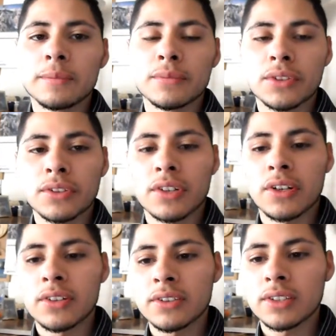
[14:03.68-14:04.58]
Certain
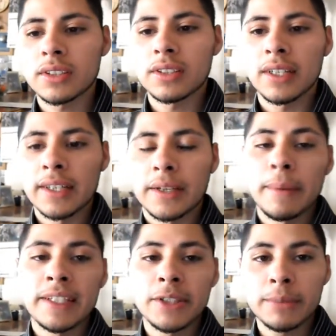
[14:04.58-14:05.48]
cards, like
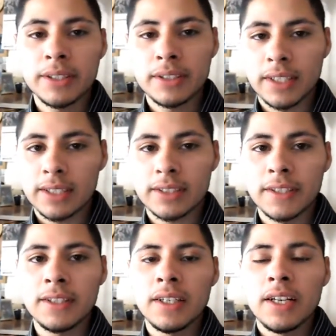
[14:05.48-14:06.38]
Man-Eater Bug, like I said,
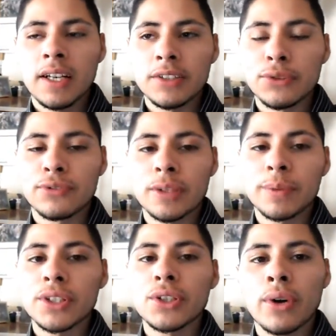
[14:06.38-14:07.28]
you flip
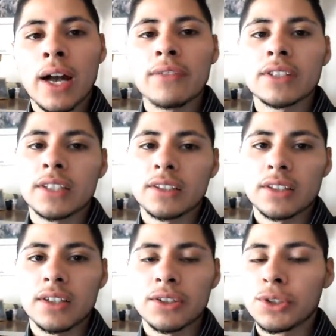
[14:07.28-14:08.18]
it, you have to kill a
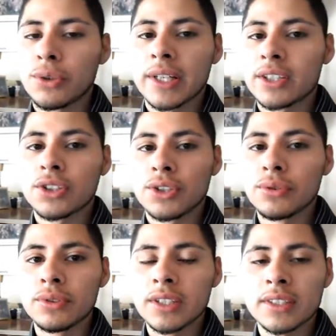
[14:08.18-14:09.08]
card. You don't get to
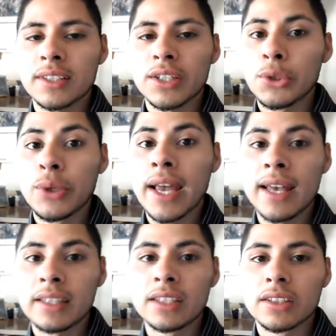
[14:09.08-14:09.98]
choose. It doesn't say you can
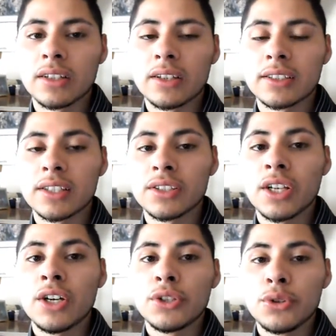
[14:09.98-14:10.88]
kill a card. It says
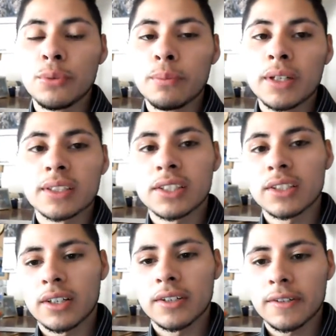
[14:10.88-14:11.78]
you must kill a
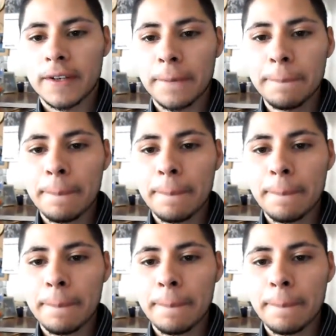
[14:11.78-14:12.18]
card. Okay?